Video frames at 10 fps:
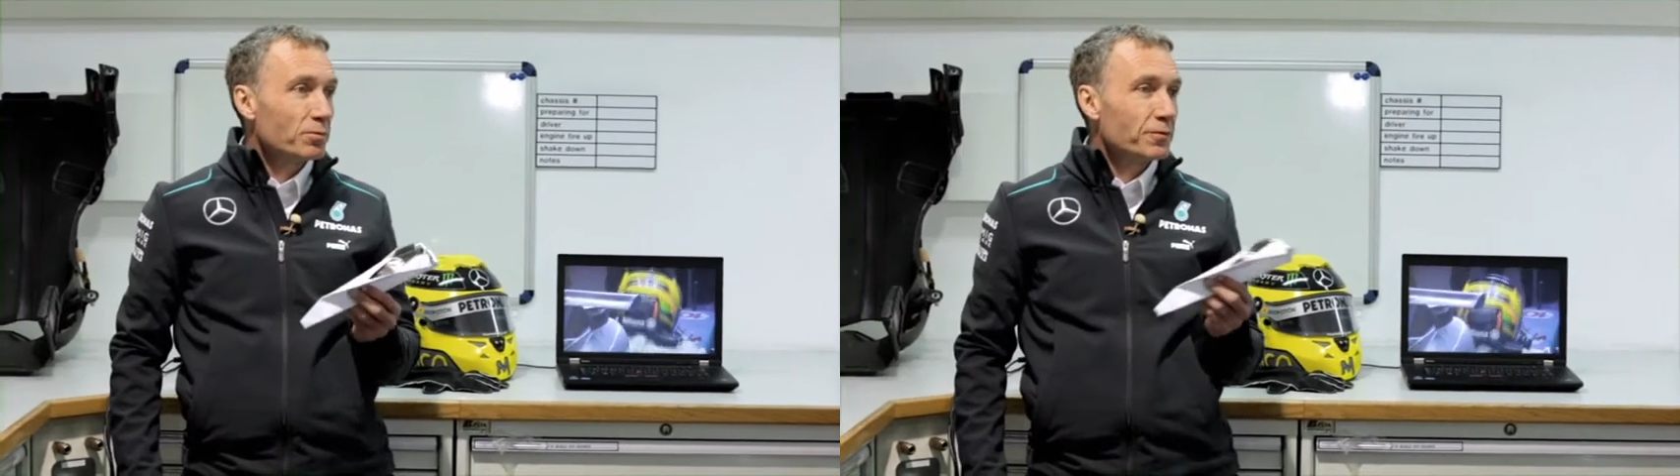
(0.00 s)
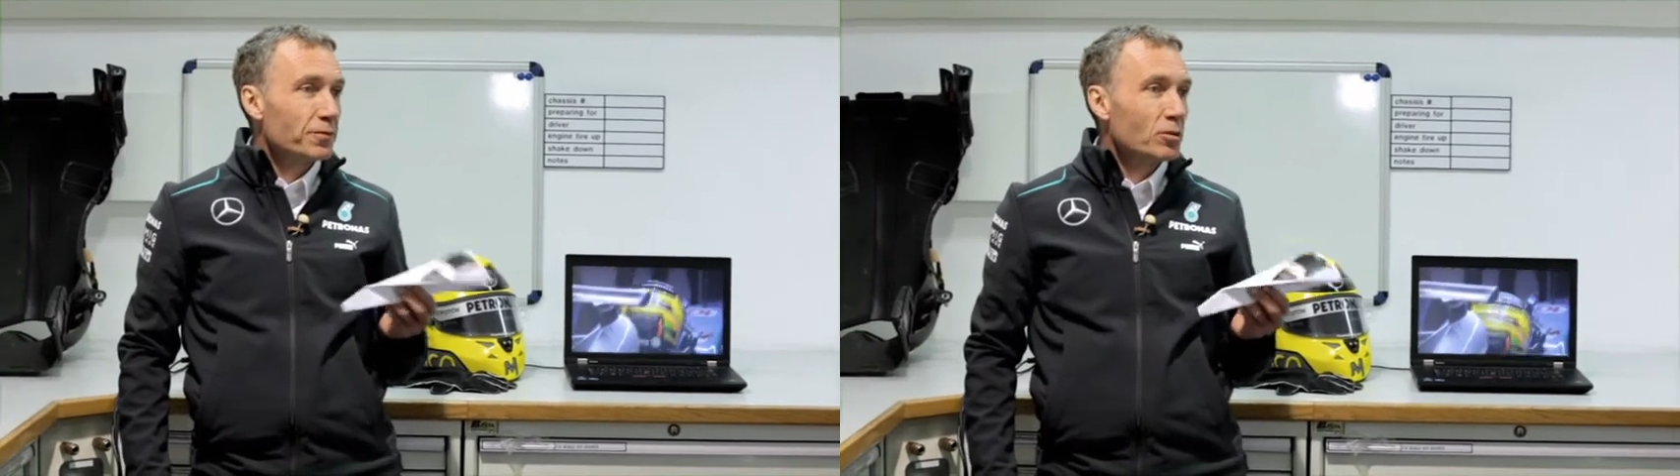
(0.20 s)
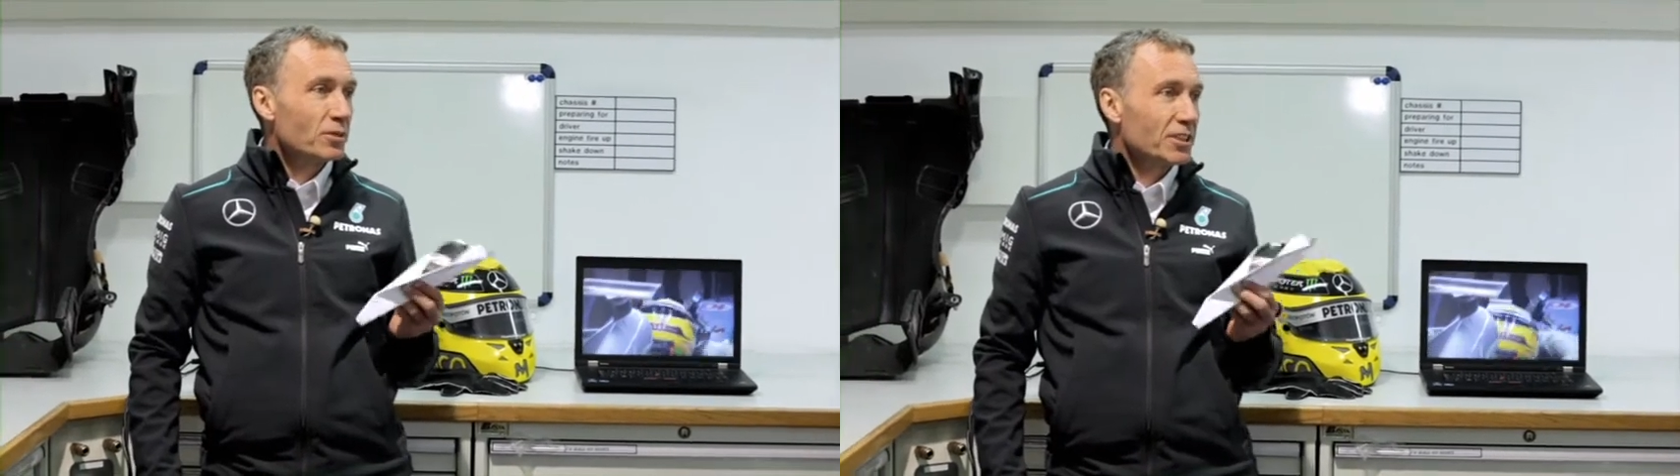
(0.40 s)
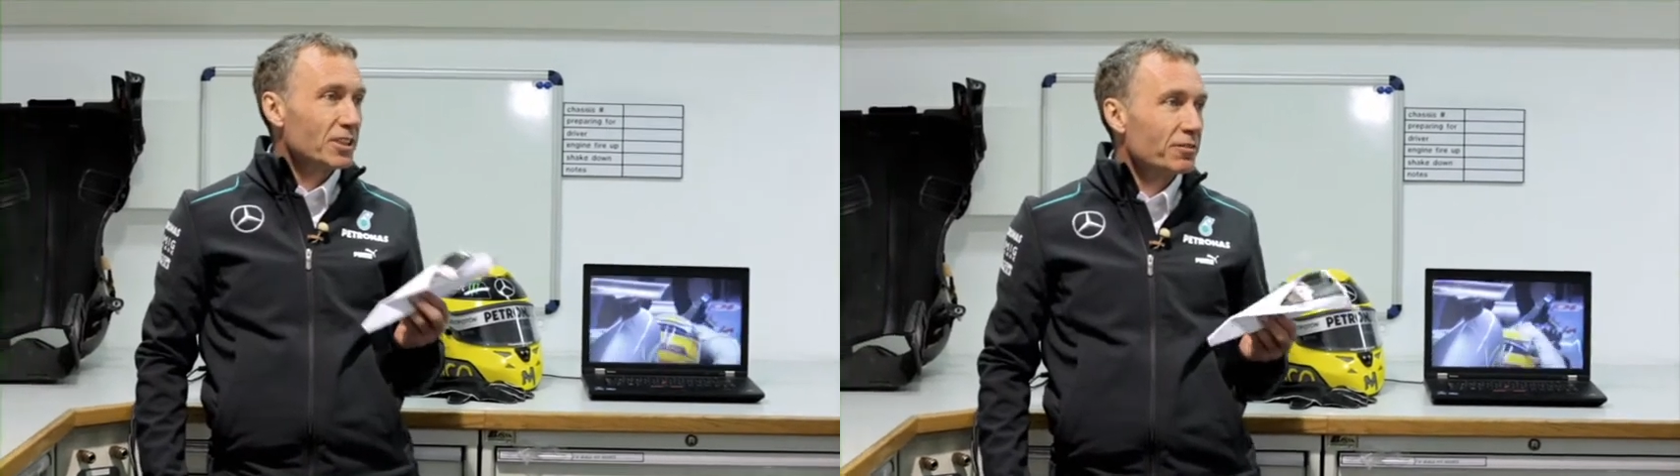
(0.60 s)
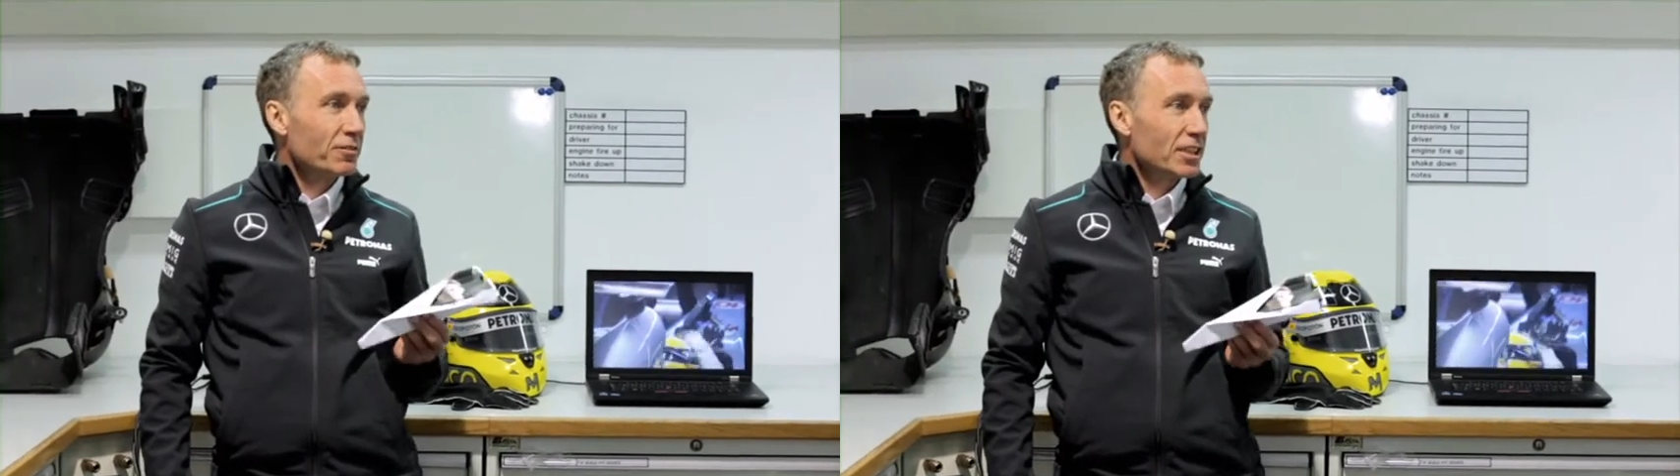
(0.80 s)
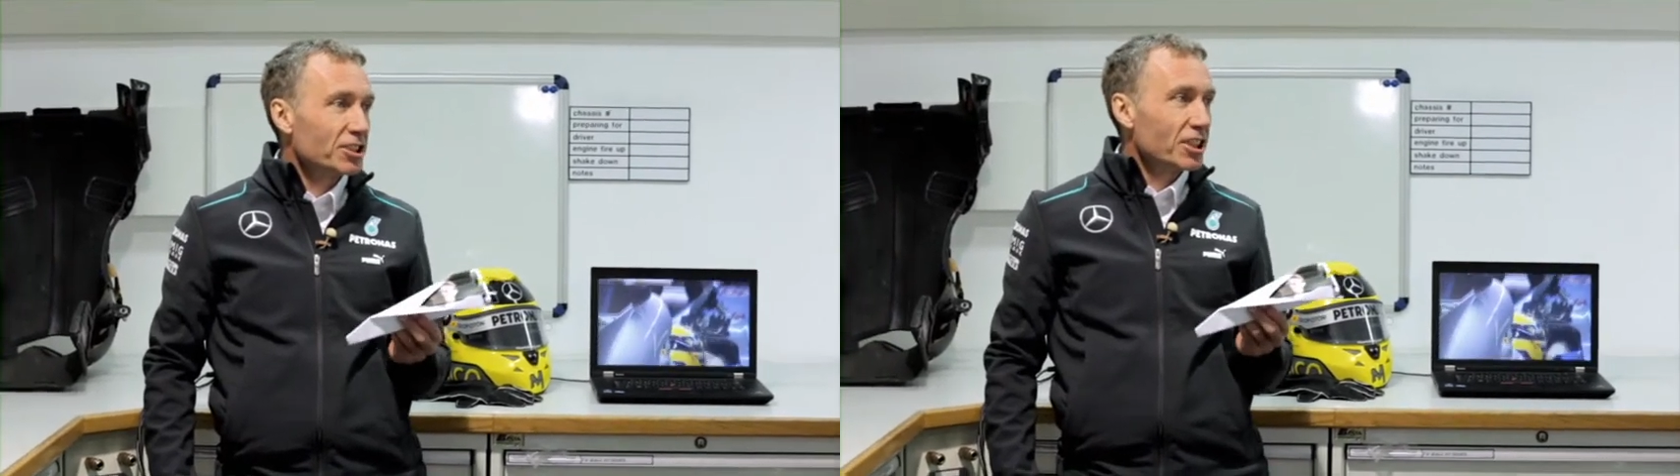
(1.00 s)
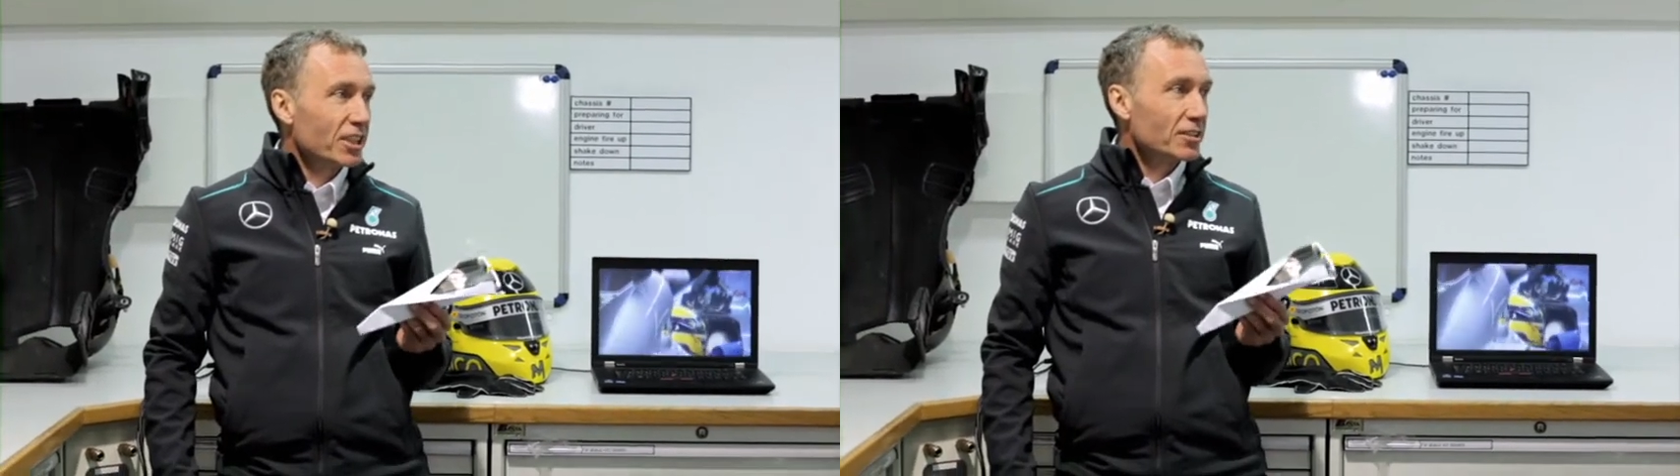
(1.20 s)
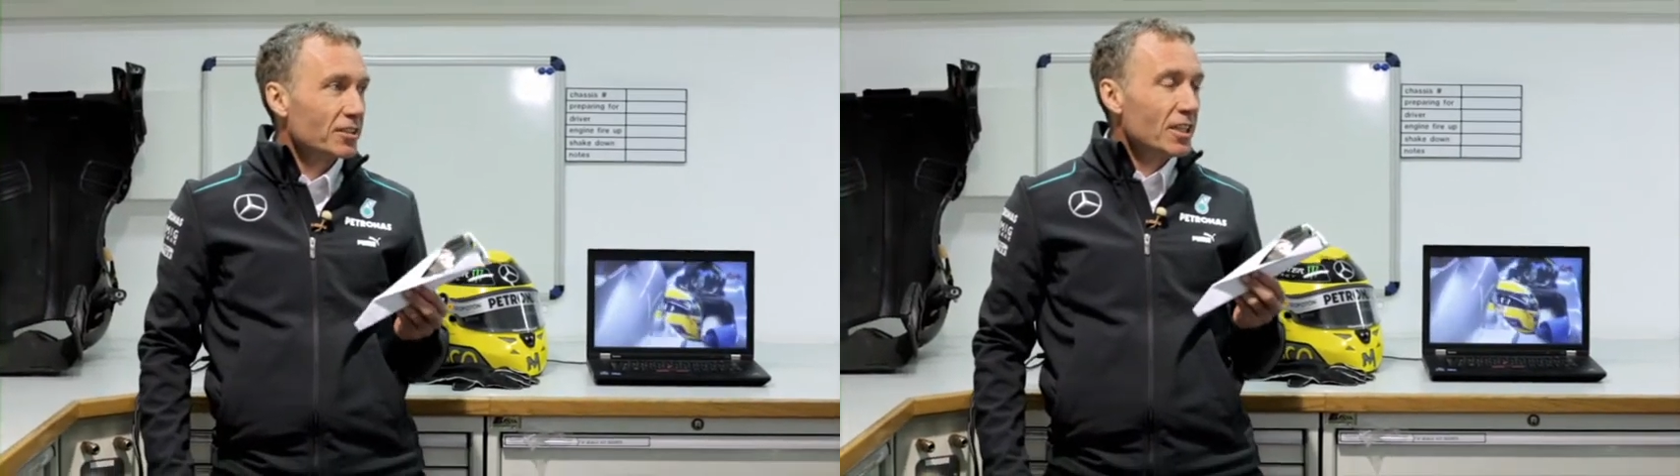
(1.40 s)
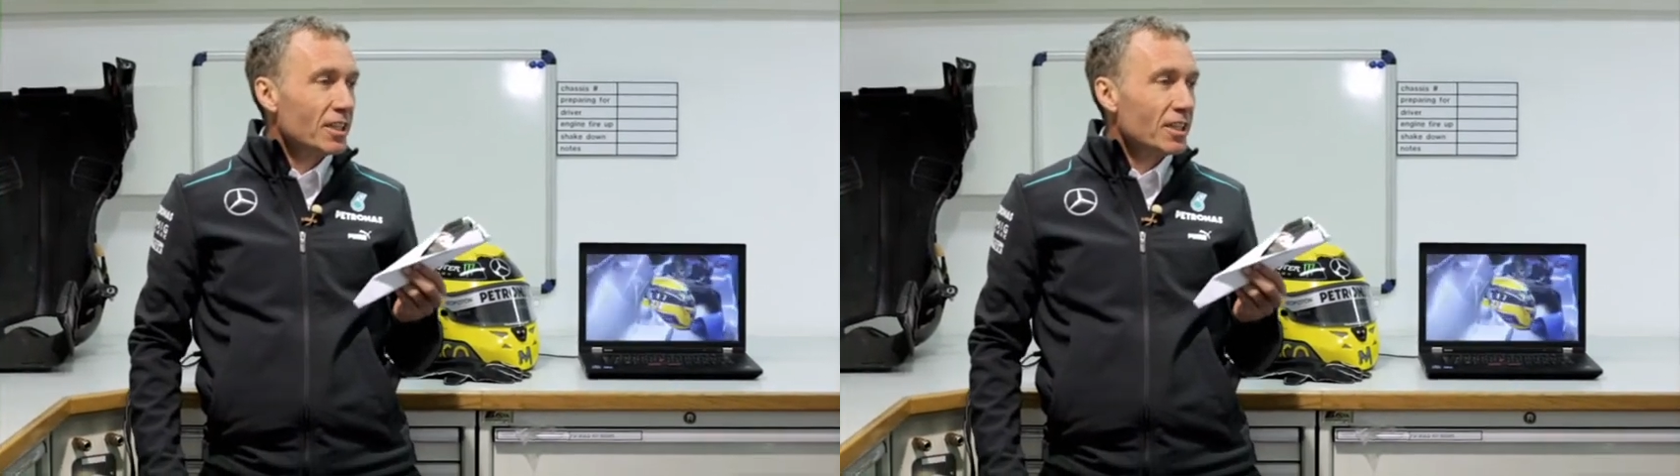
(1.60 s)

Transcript: performance differentiator